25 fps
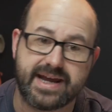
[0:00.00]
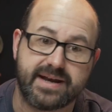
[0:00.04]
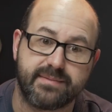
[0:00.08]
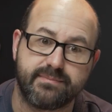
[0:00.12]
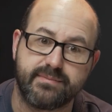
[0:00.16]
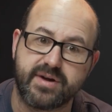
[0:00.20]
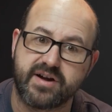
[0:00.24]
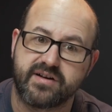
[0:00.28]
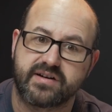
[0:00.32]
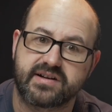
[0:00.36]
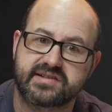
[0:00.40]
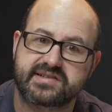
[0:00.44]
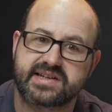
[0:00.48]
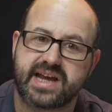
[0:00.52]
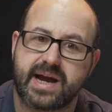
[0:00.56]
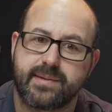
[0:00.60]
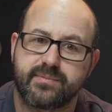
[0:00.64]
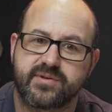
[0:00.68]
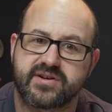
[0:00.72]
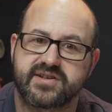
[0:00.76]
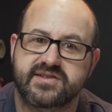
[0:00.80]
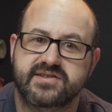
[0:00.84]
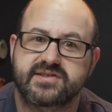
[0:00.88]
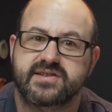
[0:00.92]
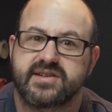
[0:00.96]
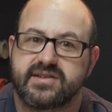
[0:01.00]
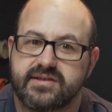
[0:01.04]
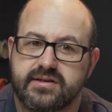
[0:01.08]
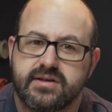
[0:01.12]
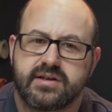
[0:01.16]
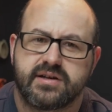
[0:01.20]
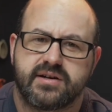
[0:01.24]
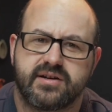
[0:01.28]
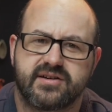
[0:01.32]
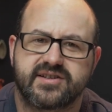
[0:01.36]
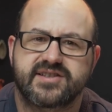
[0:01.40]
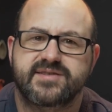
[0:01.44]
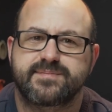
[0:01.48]
in mirrorless cameras
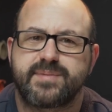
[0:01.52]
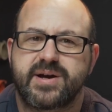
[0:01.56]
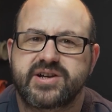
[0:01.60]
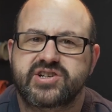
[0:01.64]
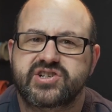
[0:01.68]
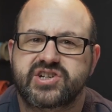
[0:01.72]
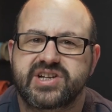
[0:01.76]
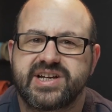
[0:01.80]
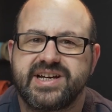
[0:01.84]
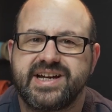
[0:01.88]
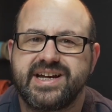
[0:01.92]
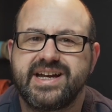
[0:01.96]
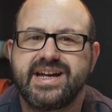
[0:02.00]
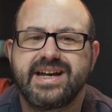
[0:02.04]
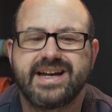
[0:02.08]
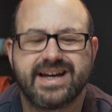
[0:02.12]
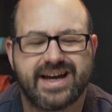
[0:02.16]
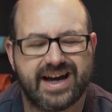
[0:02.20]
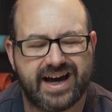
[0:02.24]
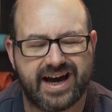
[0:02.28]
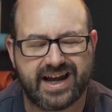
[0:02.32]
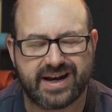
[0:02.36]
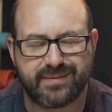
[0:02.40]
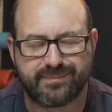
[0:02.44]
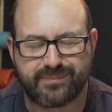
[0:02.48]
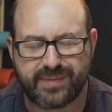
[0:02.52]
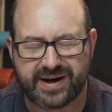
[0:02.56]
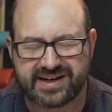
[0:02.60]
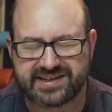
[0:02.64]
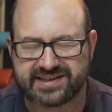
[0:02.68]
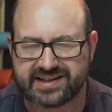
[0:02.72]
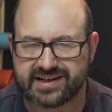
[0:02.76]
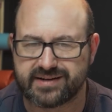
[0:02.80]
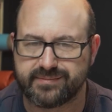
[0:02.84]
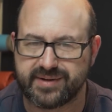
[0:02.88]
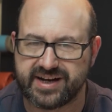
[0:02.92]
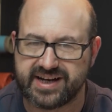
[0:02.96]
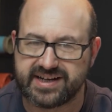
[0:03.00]
especially, and it
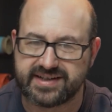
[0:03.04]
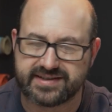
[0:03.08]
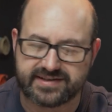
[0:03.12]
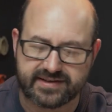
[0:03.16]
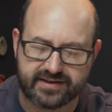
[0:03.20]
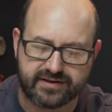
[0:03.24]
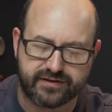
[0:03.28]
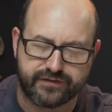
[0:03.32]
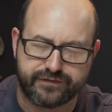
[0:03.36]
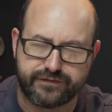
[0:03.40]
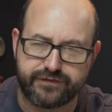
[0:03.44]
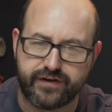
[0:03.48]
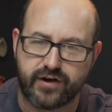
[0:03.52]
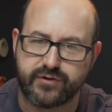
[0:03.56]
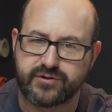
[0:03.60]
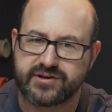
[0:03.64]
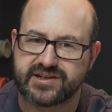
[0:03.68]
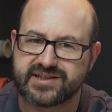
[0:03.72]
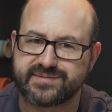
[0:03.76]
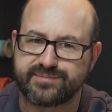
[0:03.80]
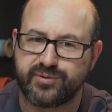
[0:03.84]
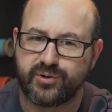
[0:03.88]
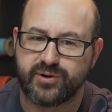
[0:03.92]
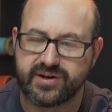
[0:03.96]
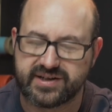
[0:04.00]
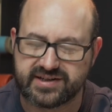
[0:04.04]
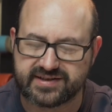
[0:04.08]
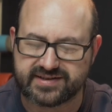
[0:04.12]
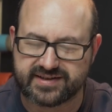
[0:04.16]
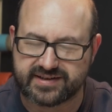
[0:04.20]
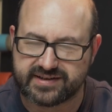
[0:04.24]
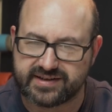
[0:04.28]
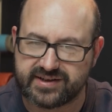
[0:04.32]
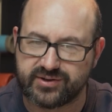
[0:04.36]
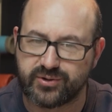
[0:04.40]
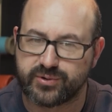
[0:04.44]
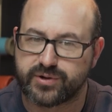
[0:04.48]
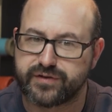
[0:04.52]
basically means the focus points
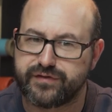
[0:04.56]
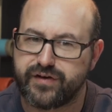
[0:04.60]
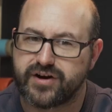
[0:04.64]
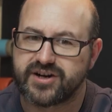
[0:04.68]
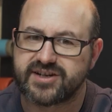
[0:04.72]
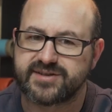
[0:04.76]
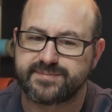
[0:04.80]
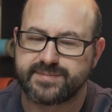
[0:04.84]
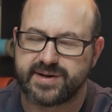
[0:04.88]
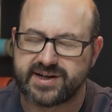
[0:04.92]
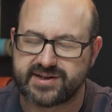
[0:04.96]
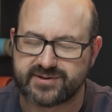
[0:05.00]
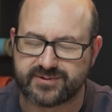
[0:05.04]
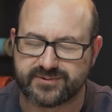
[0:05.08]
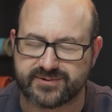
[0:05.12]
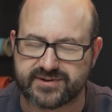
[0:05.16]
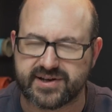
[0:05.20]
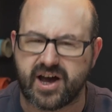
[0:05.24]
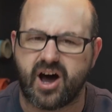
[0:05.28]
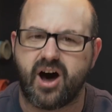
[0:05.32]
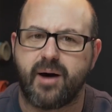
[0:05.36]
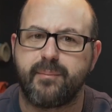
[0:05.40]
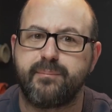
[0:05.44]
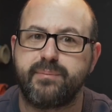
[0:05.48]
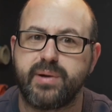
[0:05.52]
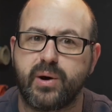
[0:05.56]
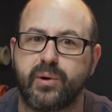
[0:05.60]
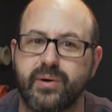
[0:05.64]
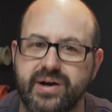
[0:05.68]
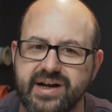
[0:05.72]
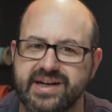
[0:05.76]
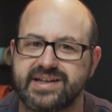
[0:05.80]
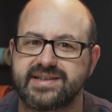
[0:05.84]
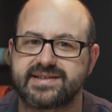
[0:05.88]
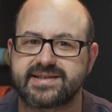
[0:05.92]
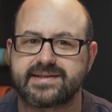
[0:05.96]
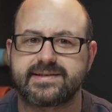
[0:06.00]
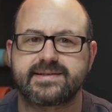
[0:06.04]
and the autofocus pixels are built into